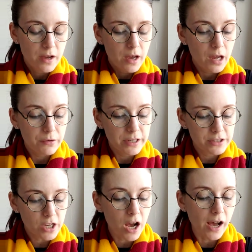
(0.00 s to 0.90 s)
Harry
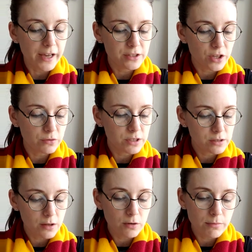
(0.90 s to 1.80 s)
saw, as though in
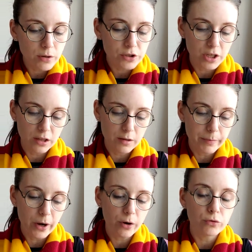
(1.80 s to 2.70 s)
slow motion, the
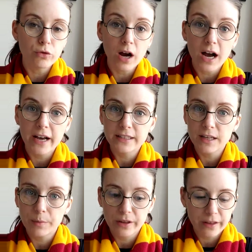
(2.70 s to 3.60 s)
ball rise
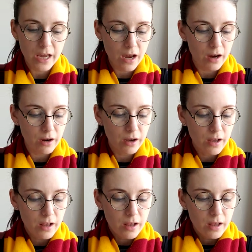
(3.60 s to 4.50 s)
up in the air
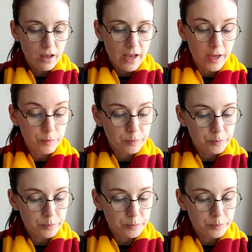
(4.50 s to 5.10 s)
and